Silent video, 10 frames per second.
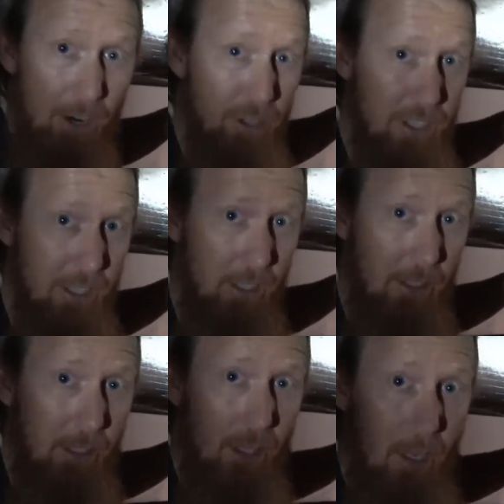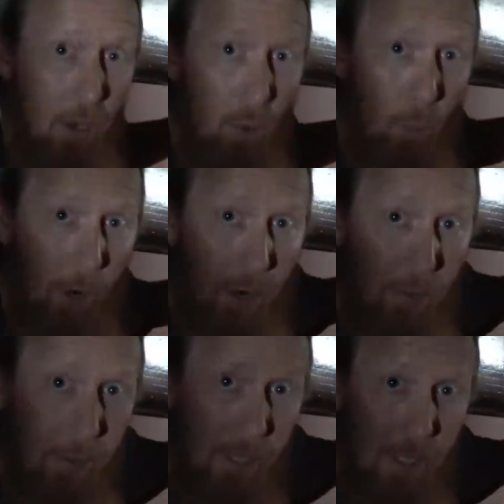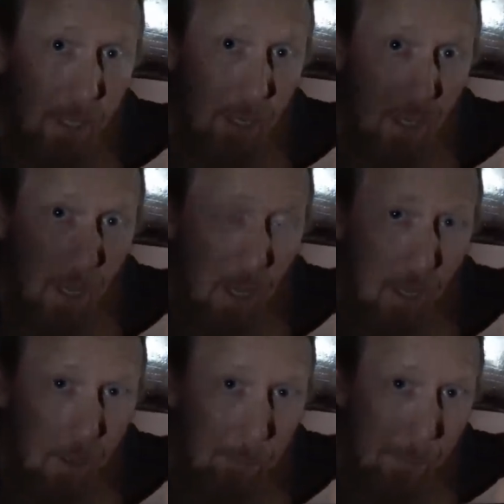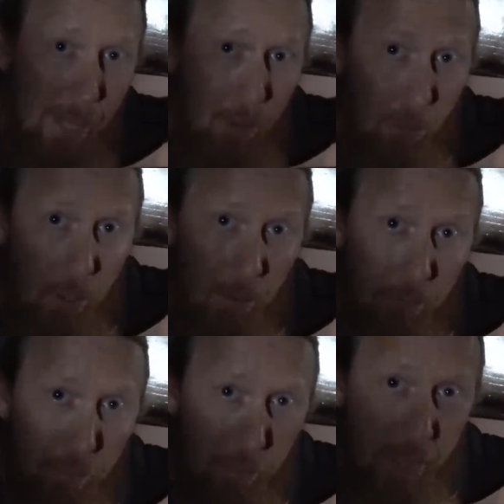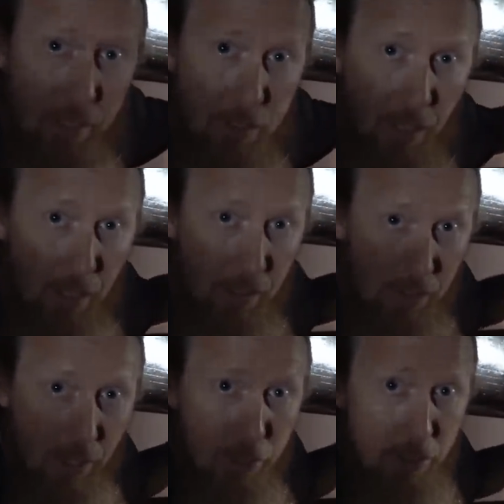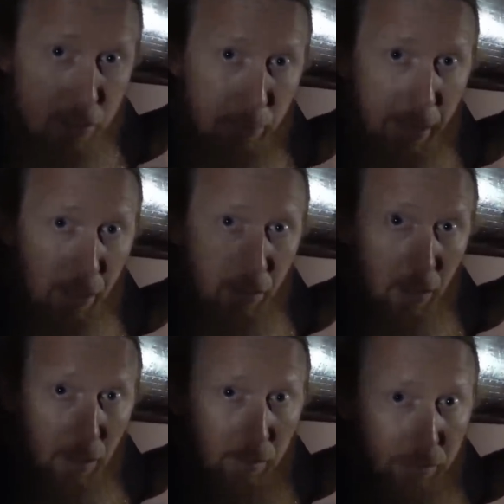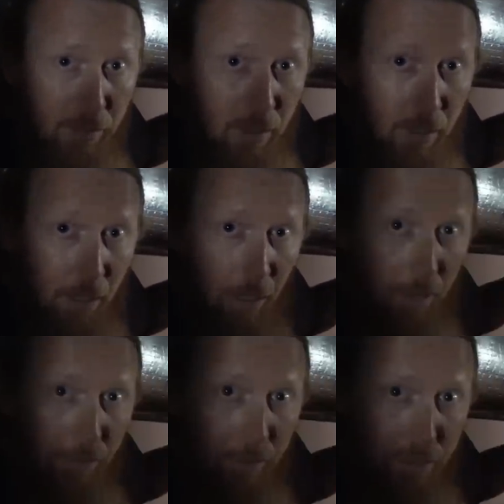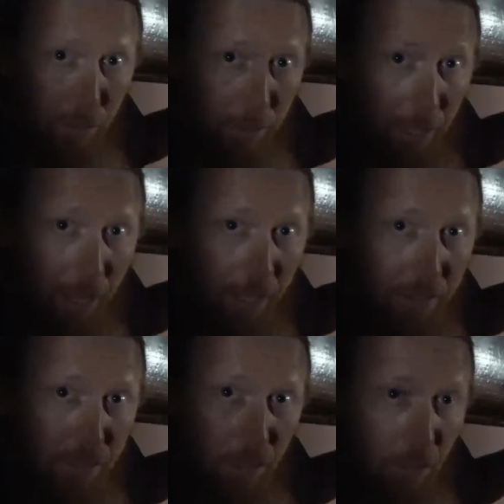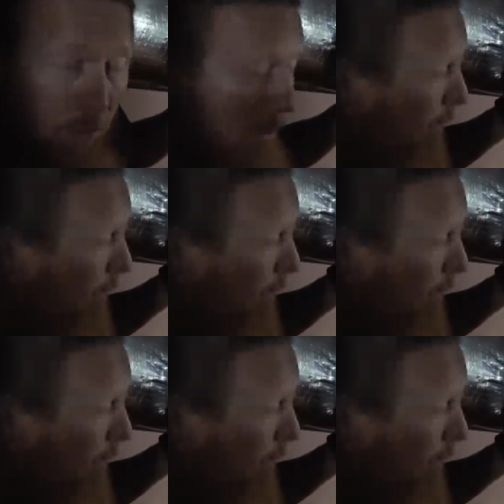air seal it where the uh, metal of the flex duct touches the metal of, of the supply. So